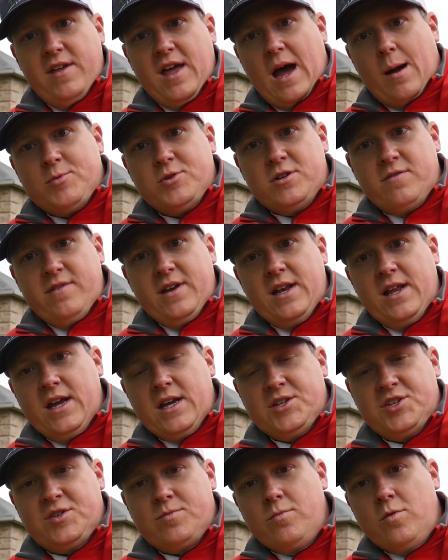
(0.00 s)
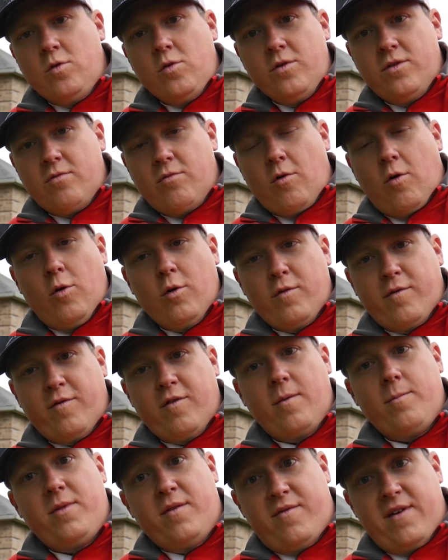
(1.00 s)
the option of getting a smooth roller
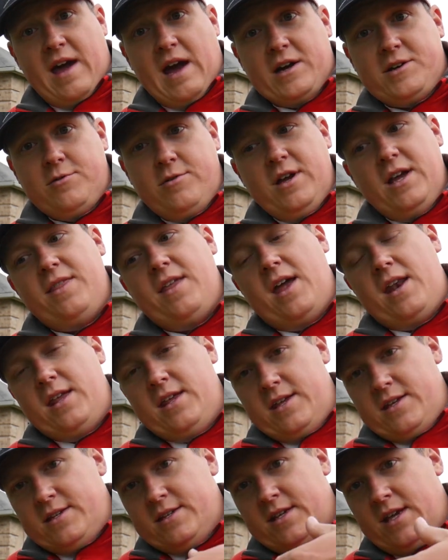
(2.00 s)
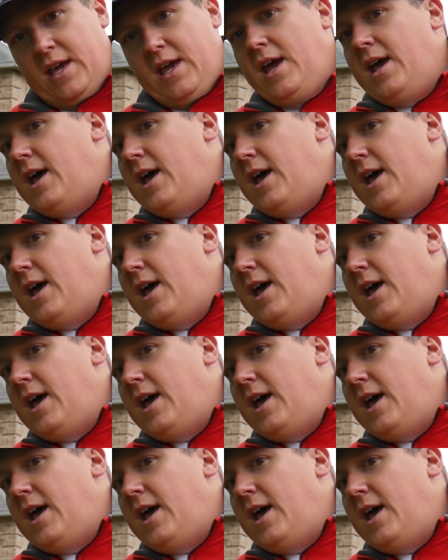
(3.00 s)
from the factory, and that is,